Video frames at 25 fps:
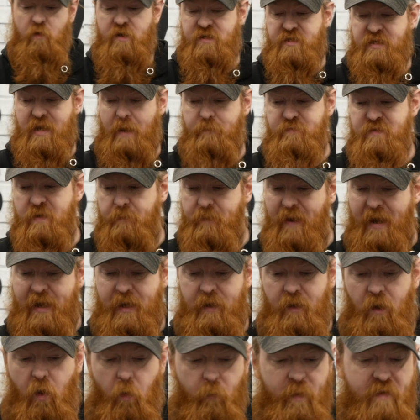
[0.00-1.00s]
we stepped it back
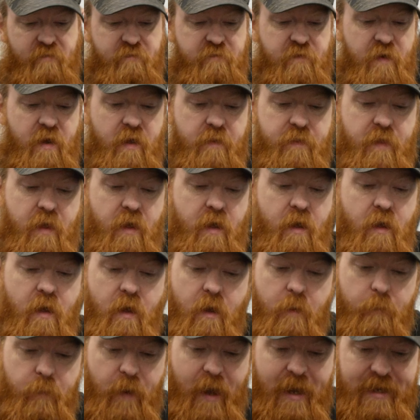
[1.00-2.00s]
a little bit further.
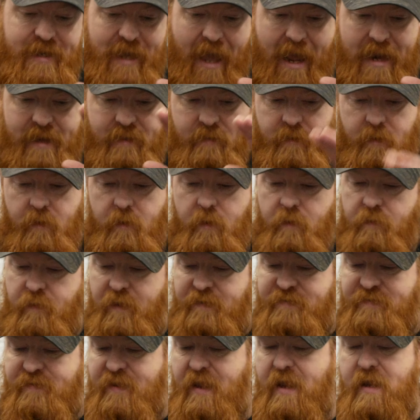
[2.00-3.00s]
But again,
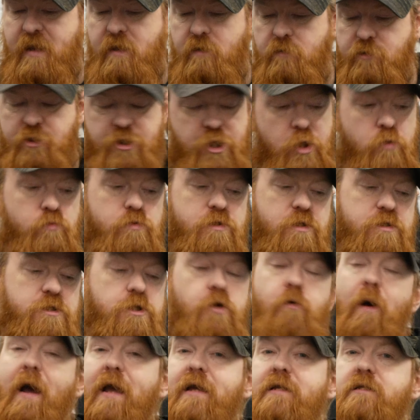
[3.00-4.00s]
this thing tuned
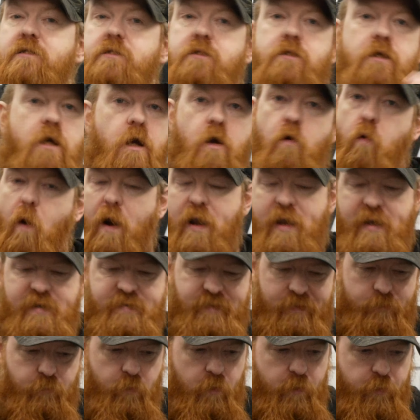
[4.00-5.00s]
to 2.8s can quite
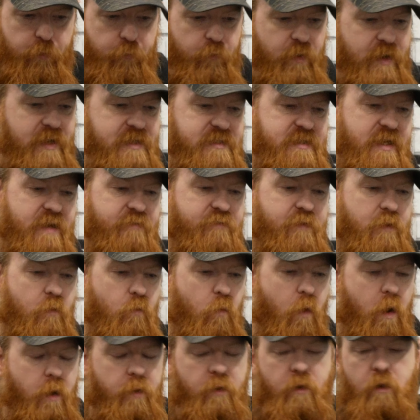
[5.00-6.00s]
easily run 3s if you
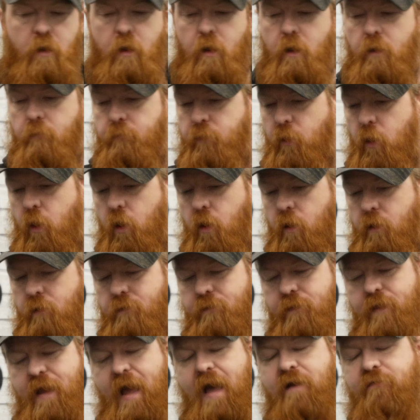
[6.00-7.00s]
want,
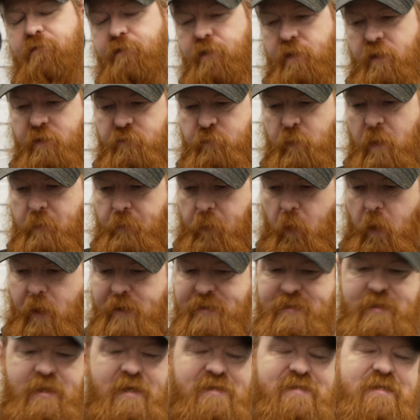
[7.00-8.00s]
but the effort that's been put
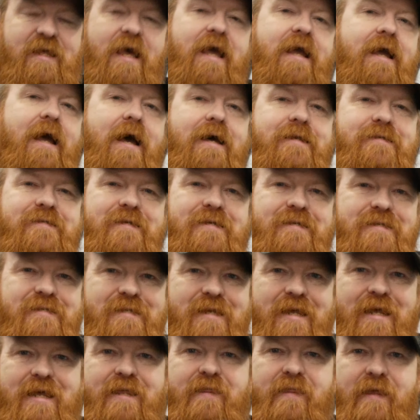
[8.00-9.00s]
into this thing, and to
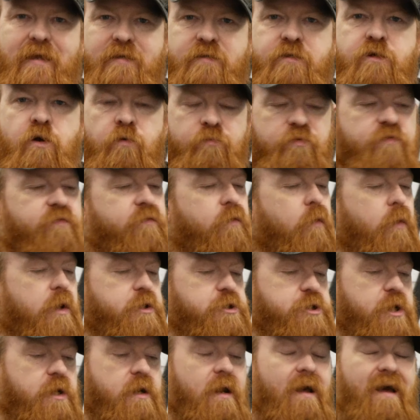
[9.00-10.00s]
see this come to
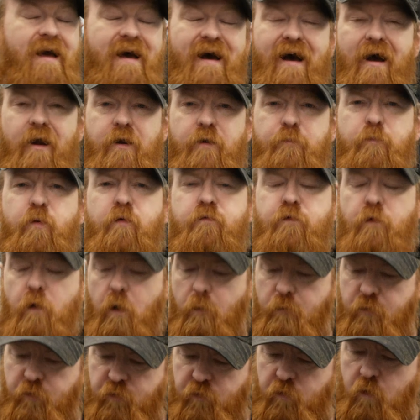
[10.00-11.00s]
fruition and it
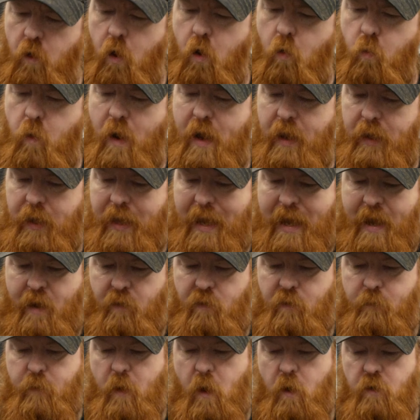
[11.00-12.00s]
performs so well
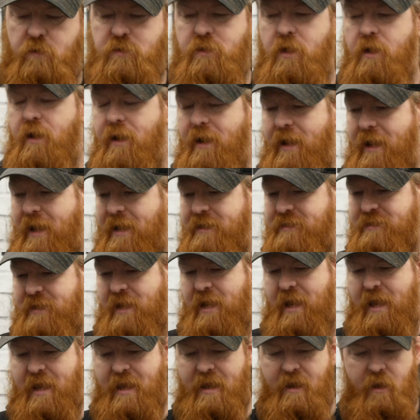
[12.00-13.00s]
out the box, it's
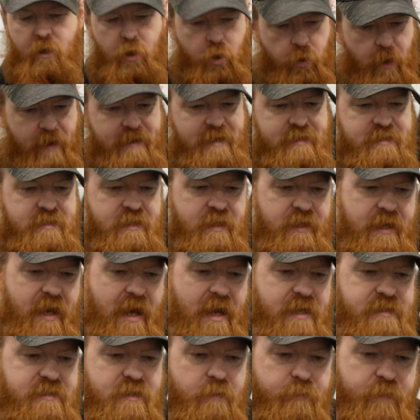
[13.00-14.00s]
a credit to the
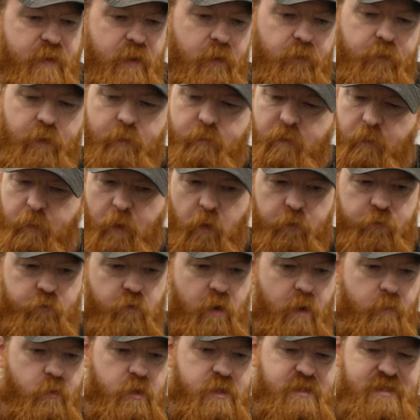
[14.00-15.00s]
guys that build them, the Bolster
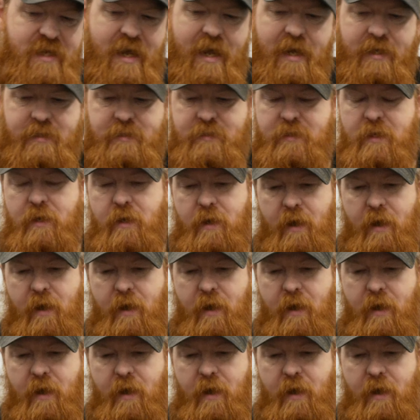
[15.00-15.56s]
Armoury techs,